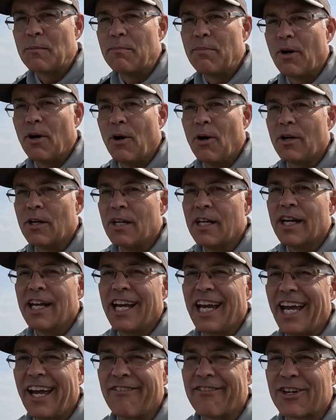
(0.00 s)
boat.
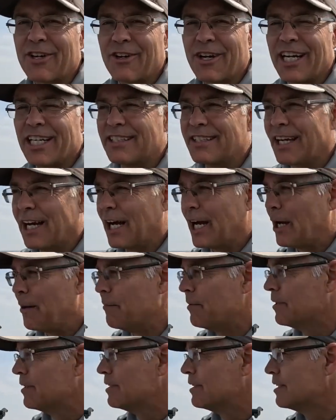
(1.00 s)
Have a great
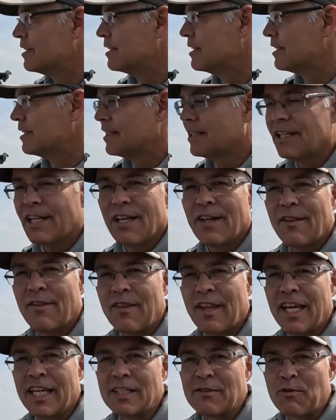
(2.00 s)
time.
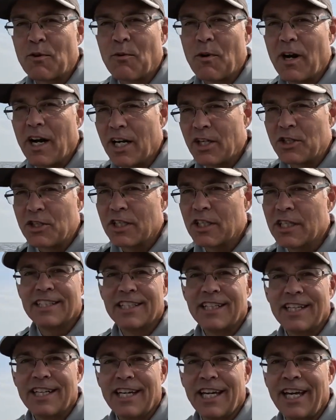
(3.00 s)
Thanks for
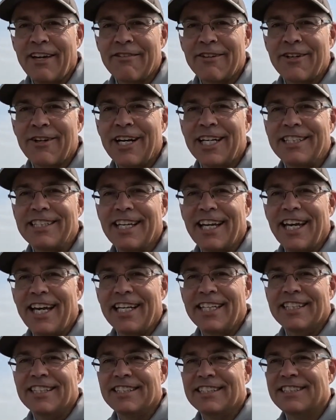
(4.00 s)
watching. Have a great
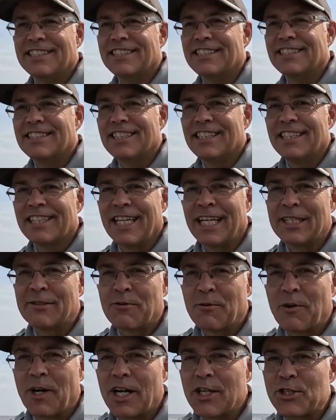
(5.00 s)
day. Thanks
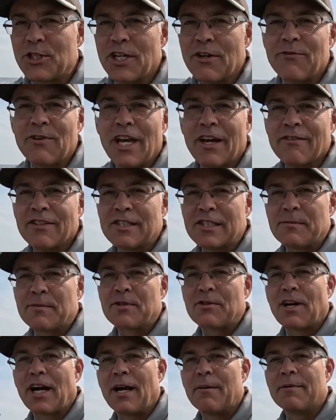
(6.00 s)
for watching. If you haven't
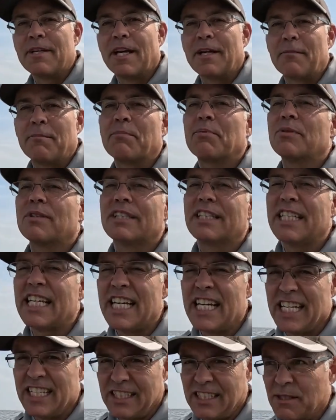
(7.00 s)
subscribed yet,
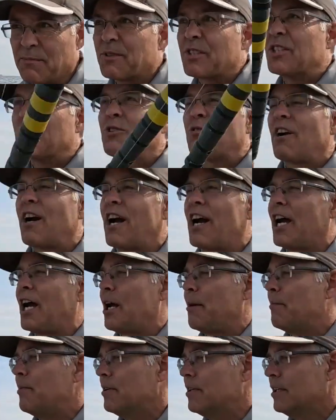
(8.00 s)
please
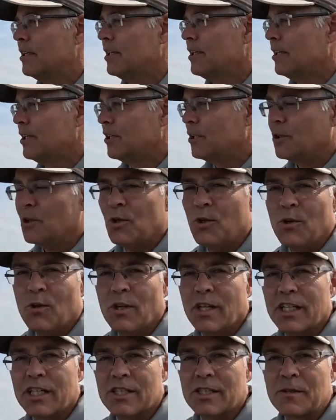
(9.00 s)
subscribe.
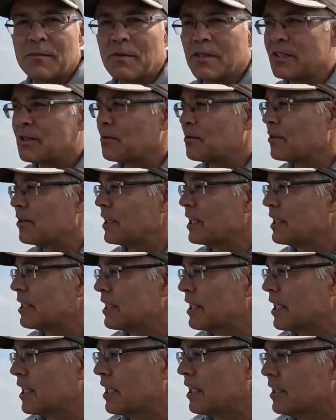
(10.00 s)
Ooh, I just missed one right
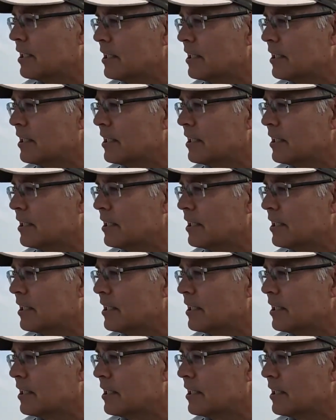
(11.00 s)
there.